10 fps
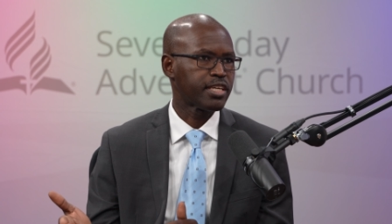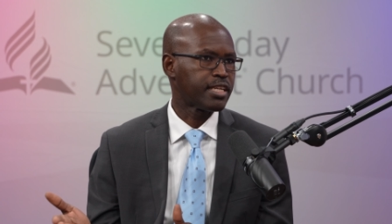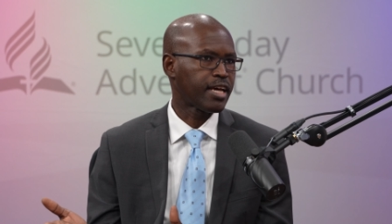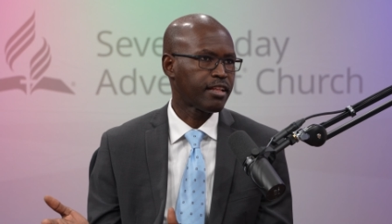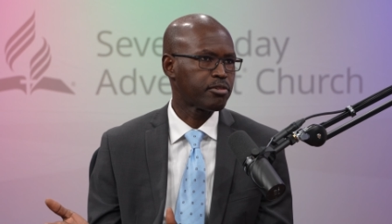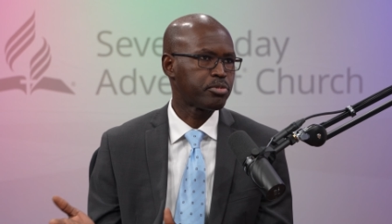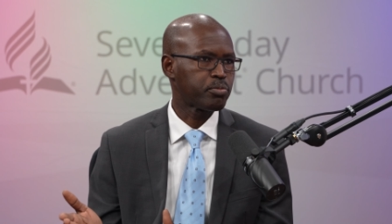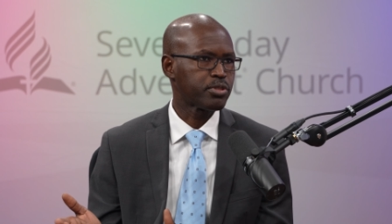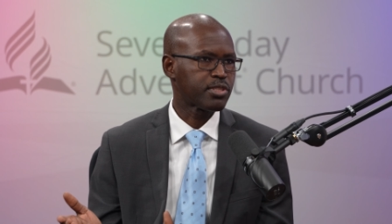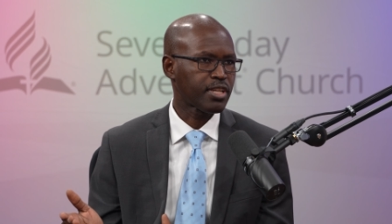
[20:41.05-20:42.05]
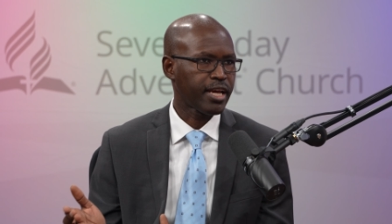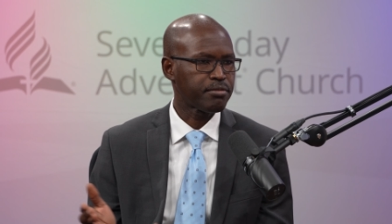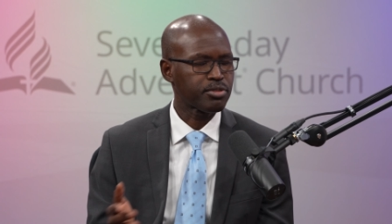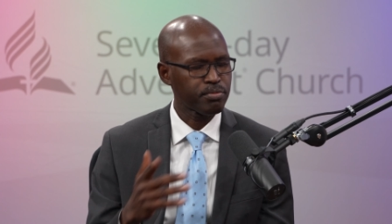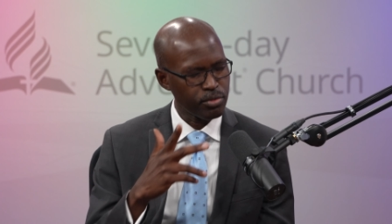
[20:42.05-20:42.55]
in other people's
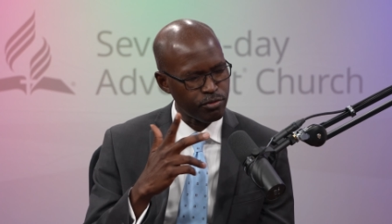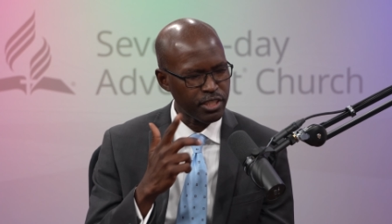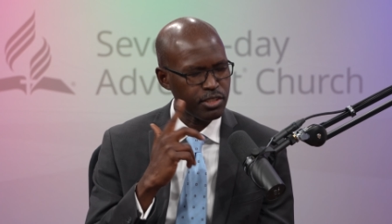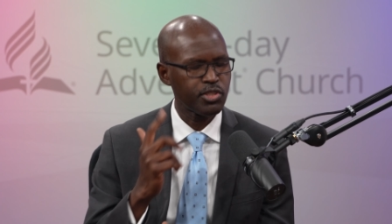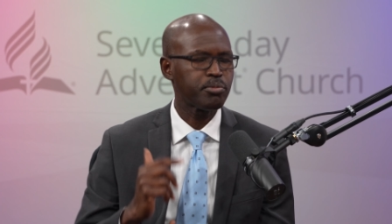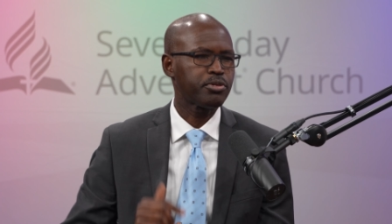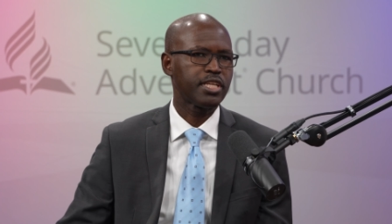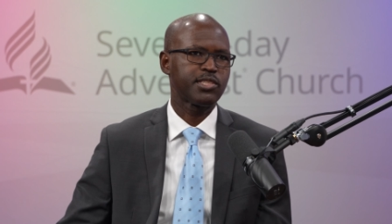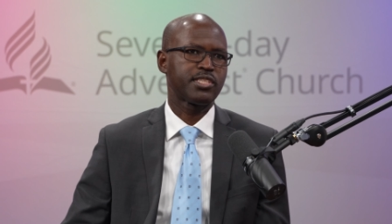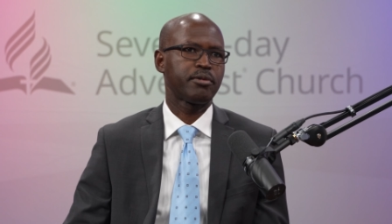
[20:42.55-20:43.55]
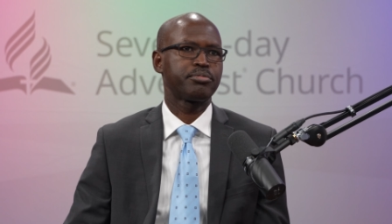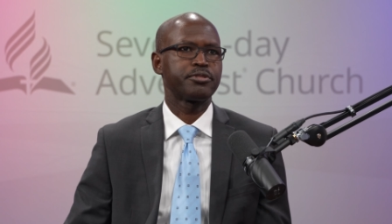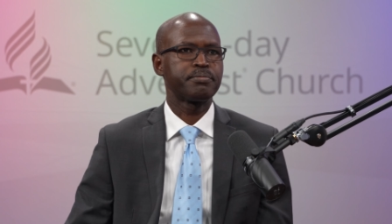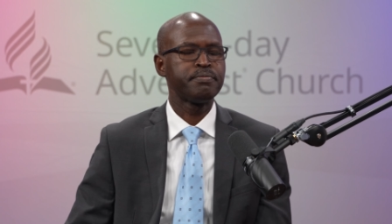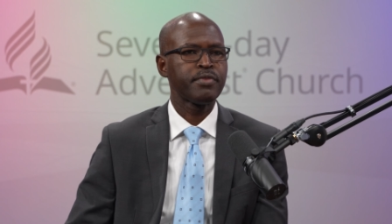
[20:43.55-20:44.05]
lives. Very simple
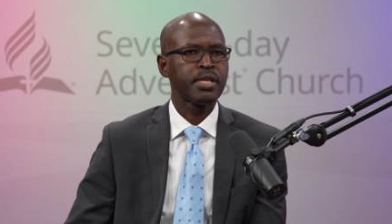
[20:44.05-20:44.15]
example.